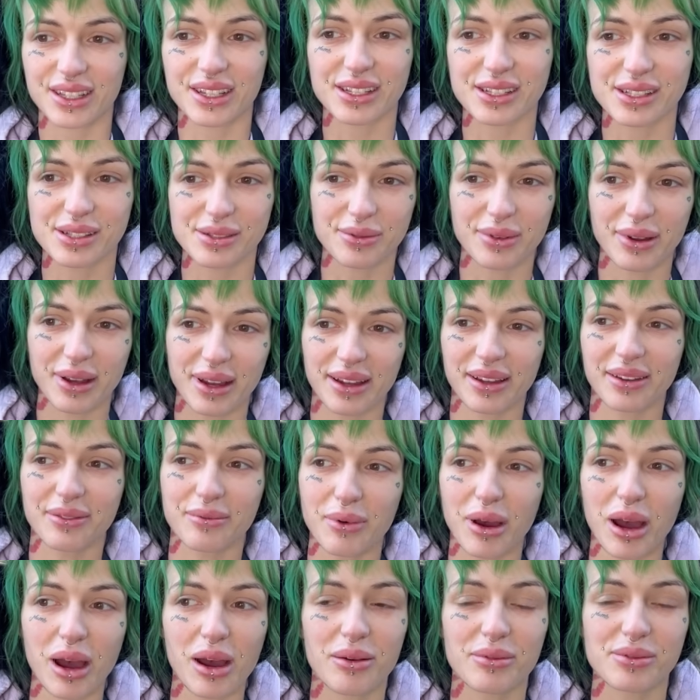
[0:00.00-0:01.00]
It's because my
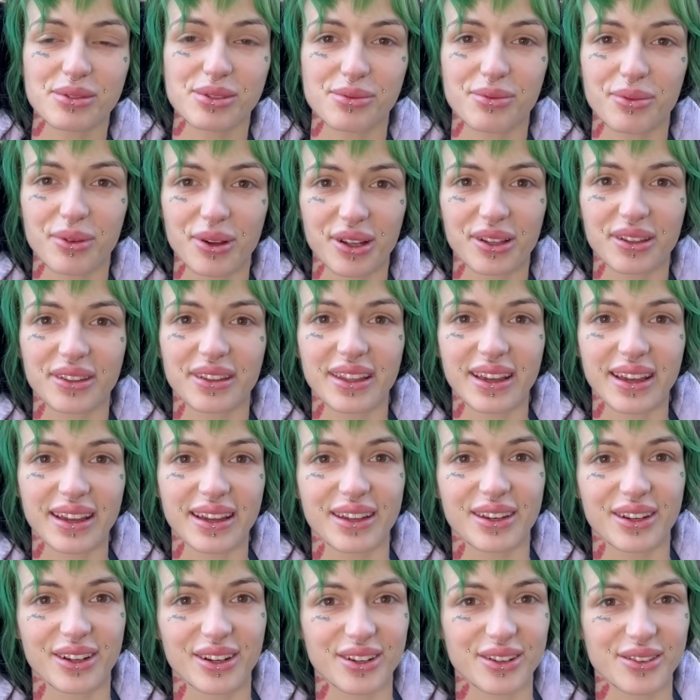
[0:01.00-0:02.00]
mom's birthday
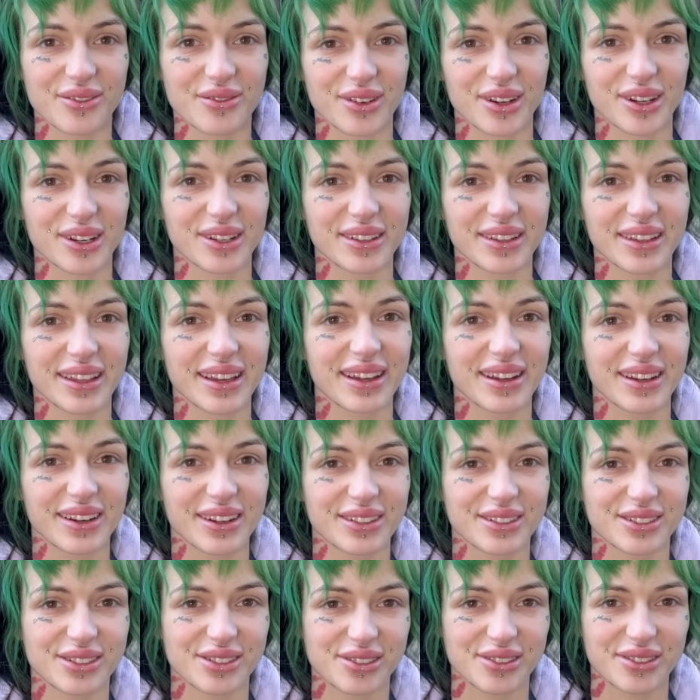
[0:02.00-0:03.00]
and her birthday are
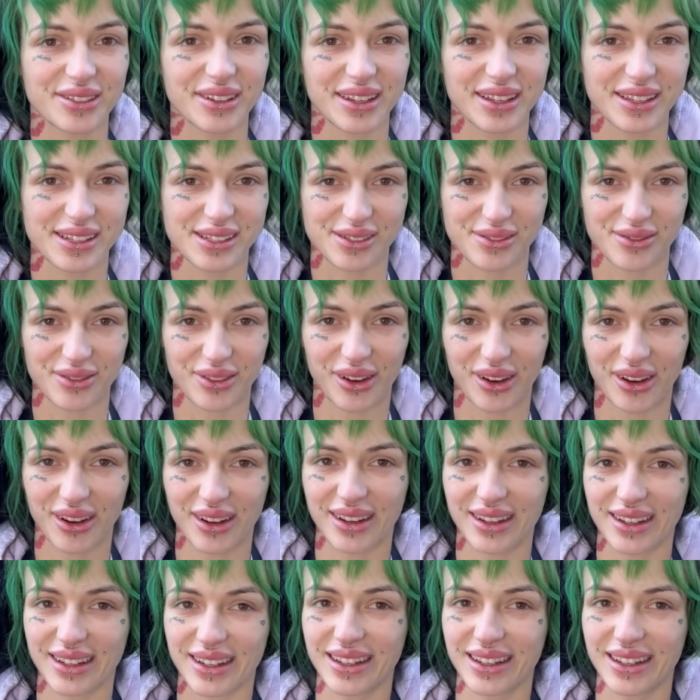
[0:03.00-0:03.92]
2 days apart.